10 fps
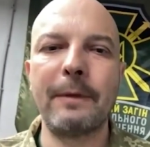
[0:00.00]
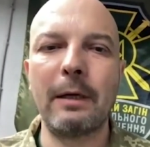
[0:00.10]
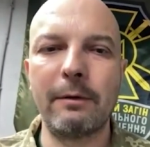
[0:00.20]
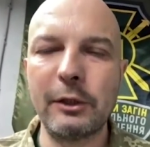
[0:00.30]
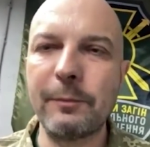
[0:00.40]

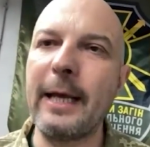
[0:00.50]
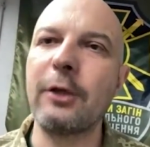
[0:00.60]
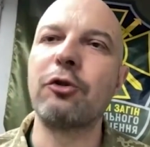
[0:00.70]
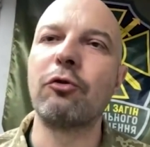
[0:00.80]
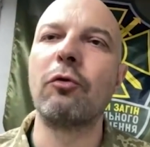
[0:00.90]

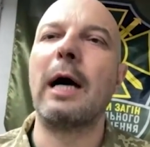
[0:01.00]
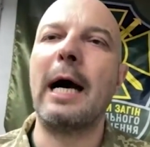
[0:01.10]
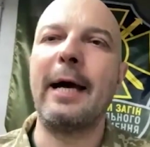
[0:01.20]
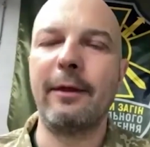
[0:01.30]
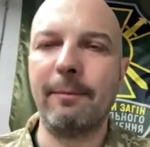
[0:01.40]
respect to
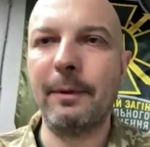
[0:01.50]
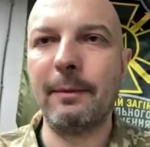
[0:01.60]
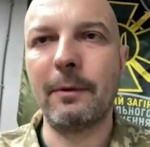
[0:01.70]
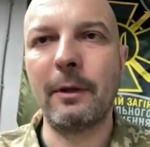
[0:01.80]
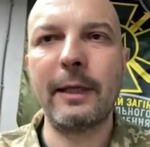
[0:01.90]
other
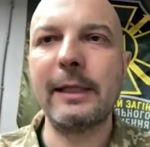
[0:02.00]
people.